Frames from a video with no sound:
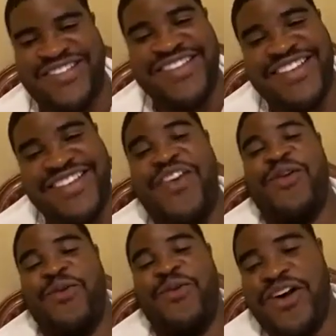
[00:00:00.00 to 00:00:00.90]
I wouldn't say
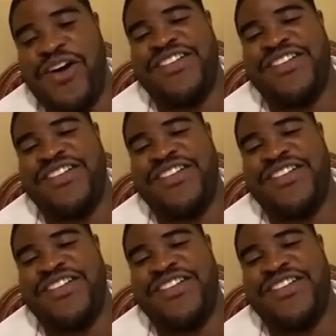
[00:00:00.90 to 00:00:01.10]
washed, bro.